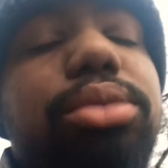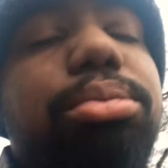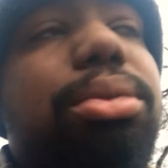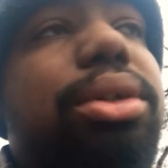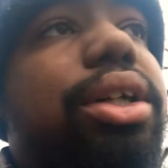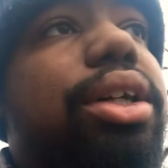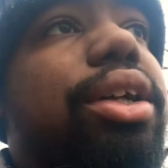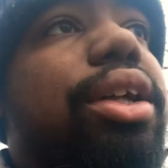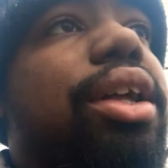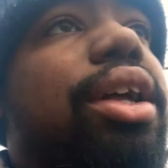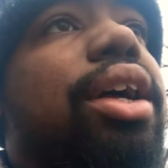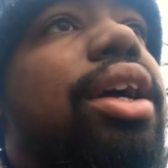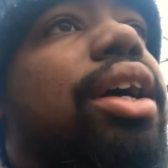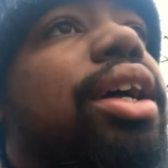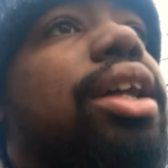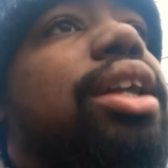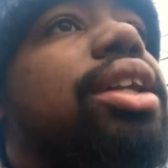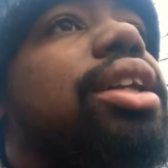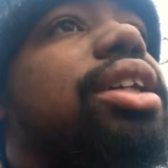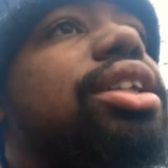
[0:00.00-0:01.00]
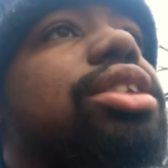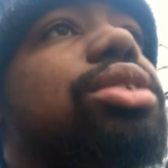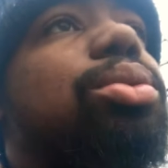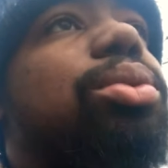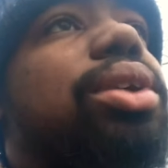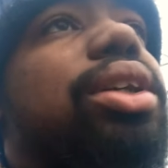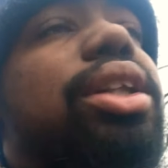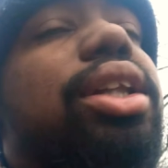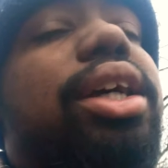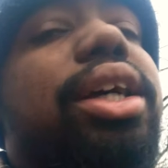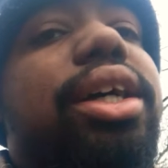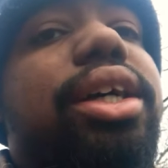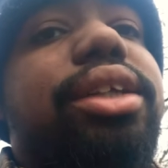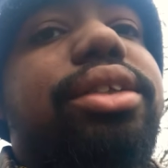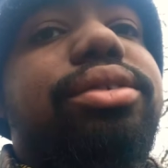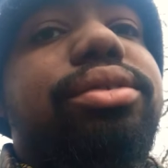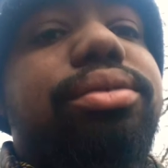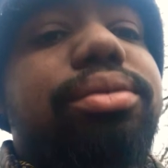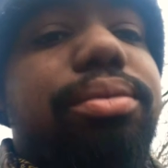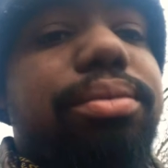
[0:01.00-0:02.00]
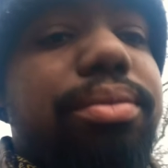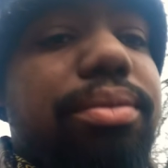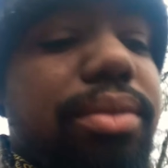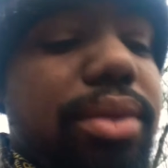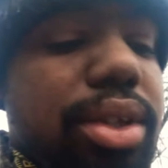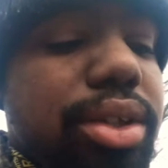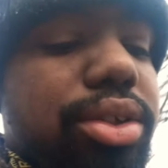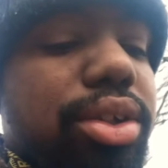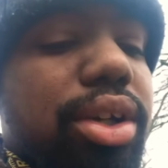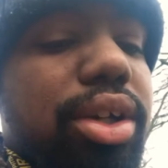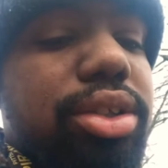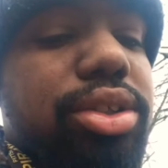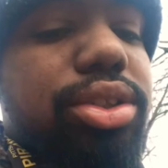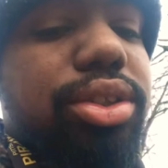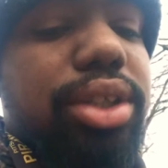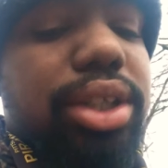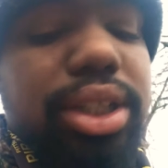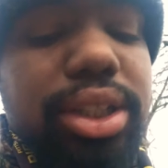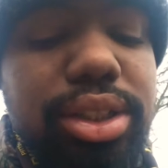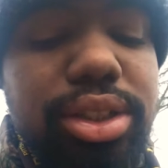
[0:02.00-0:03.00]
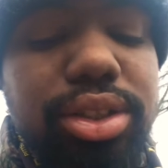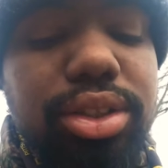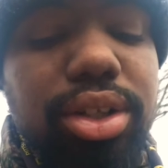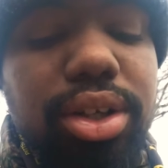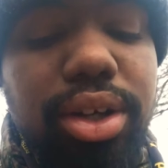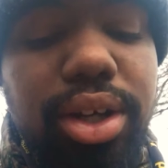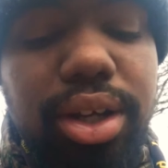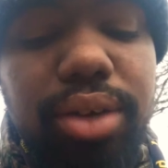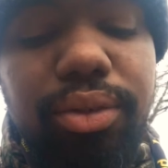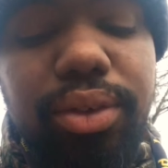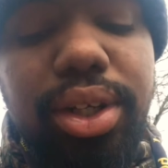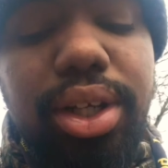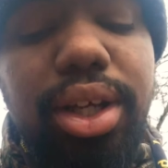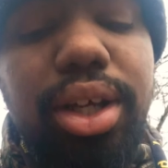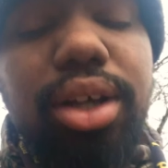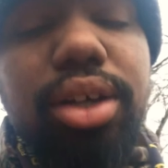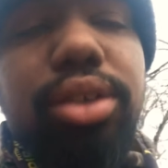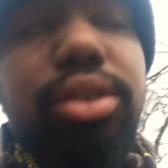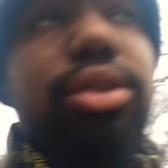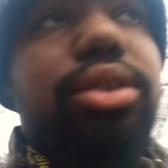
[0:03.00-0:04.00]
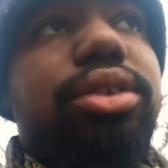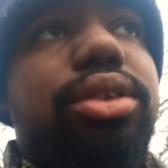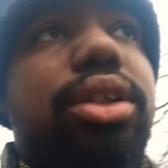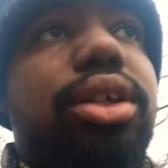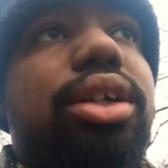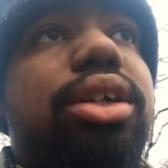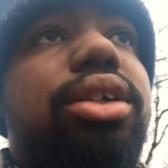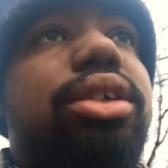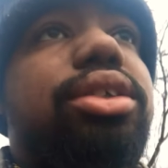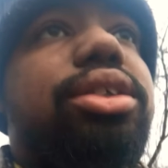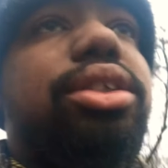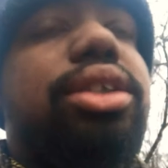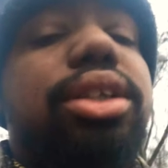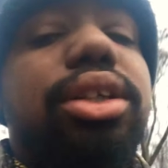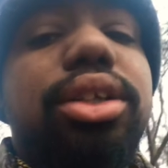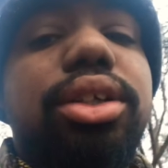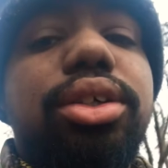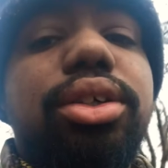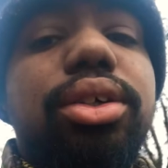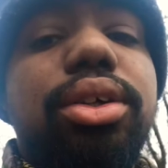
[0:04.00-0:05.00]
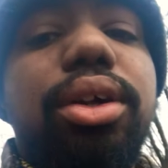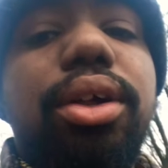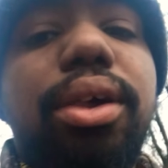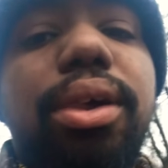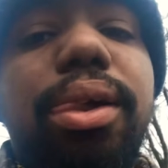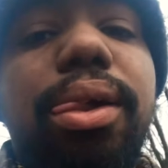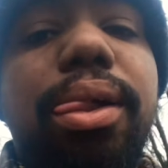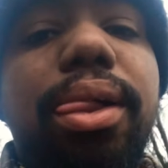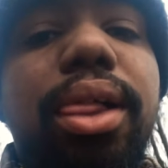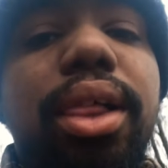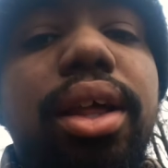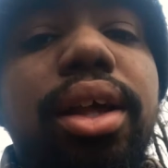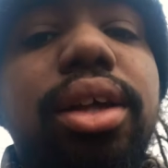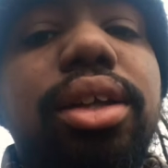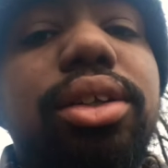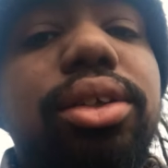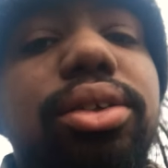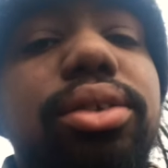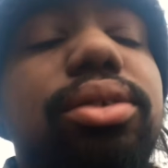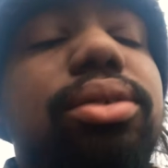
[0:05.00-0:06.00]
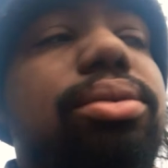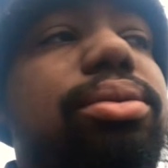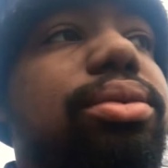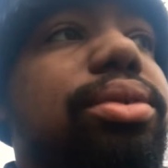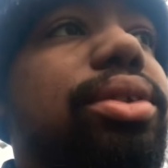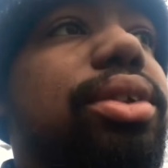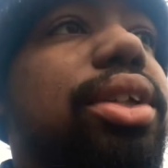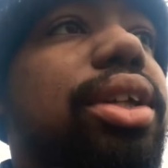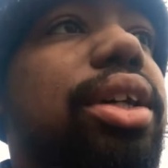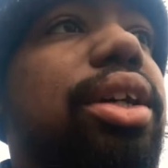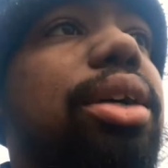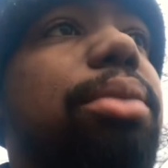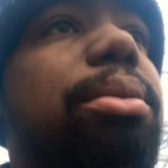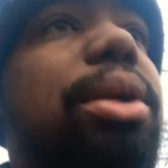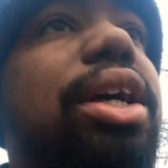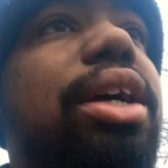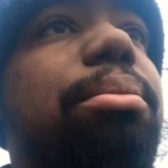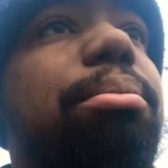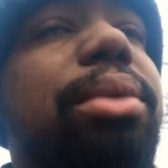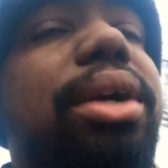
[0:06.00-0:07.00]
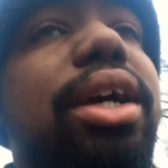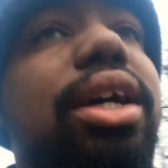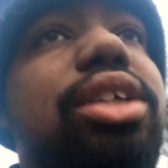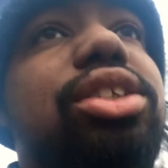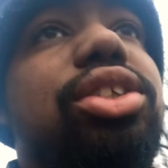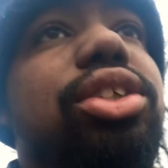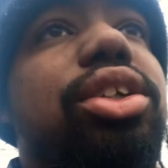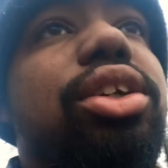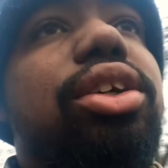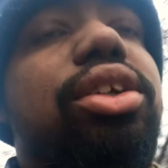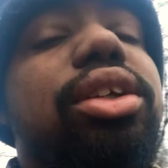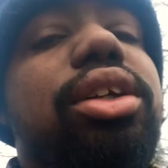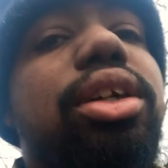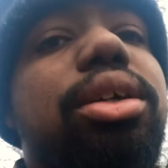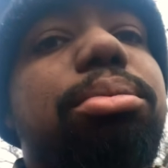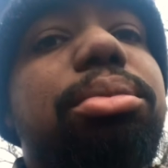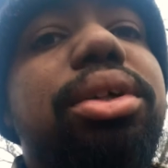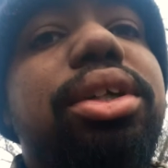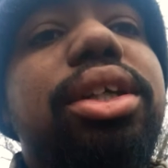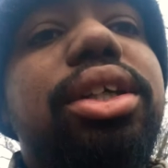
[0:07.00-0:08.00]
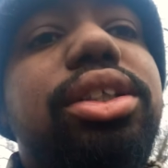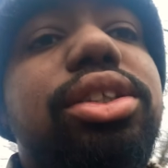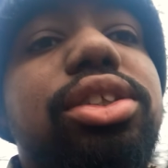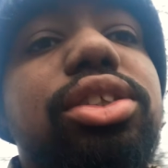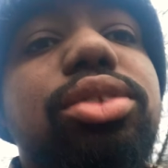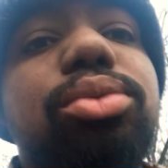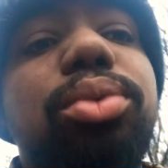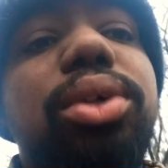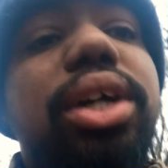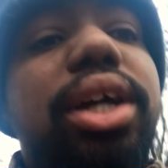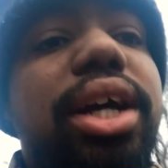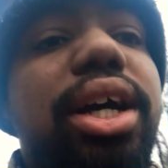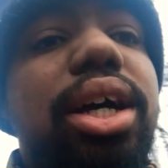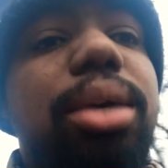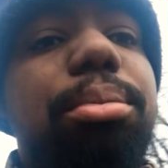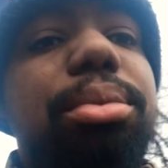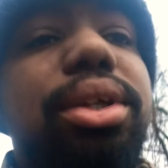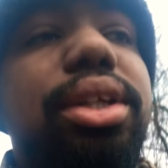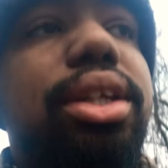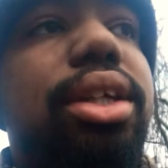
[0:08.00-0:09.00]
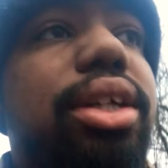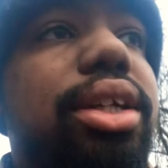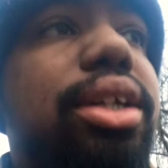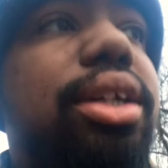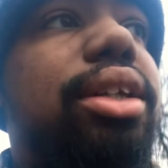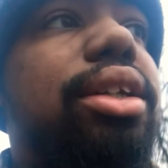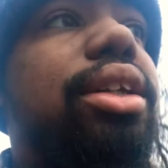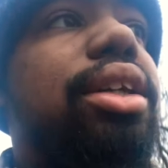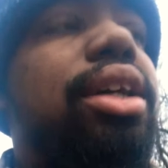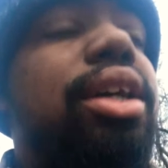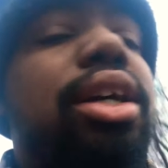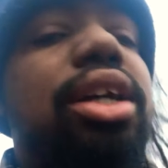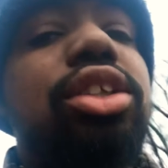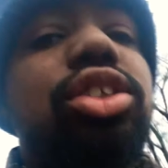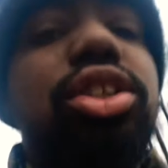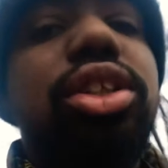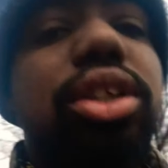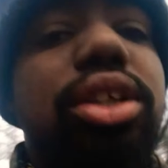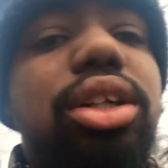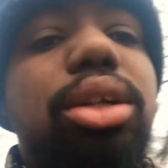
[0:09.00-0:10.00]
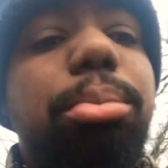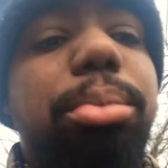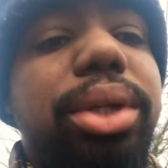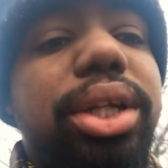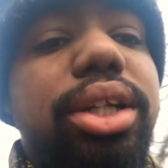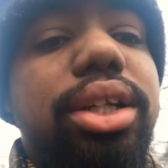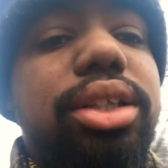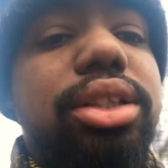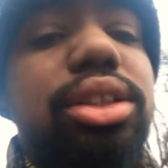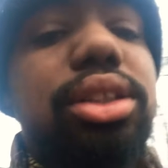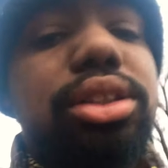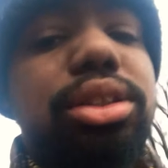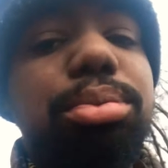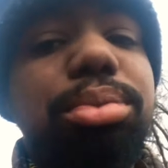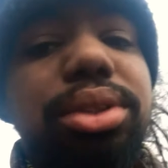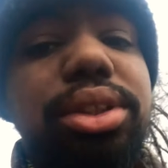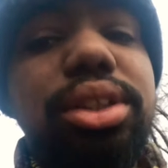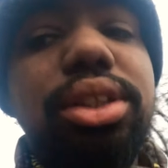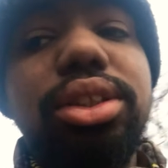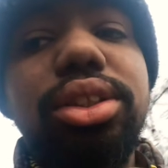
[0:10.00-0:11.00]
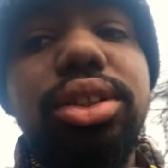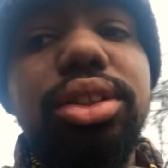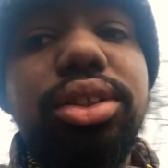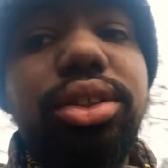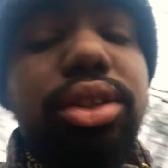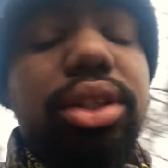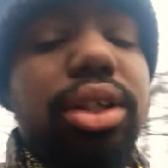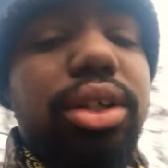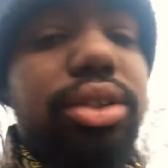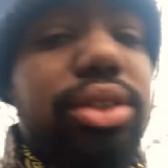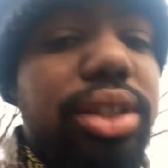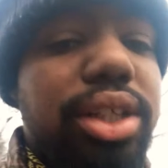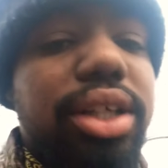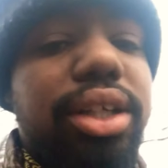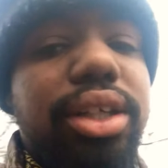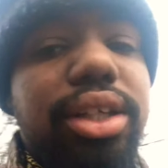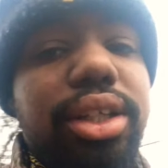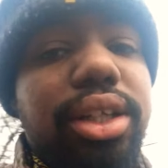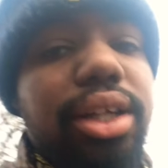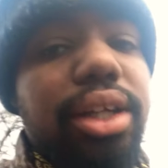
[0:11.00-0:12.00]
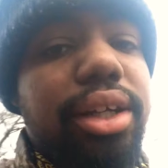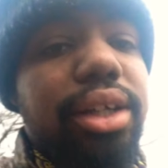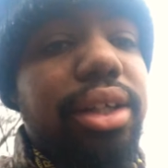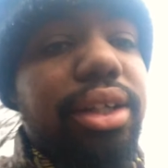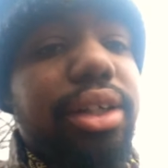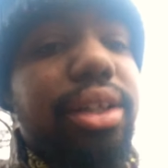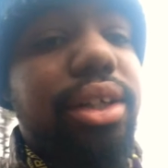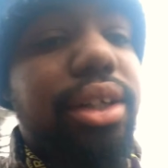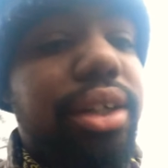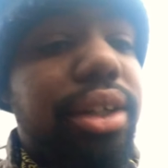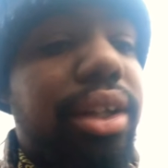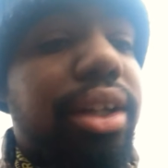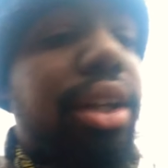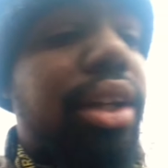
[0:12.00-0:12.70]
But this is what led you know, to us, you know, having now, you know, so don't, you know, I'm not bashing her or nothing, but this is what happened, and she could have been in this position, you know, taking a,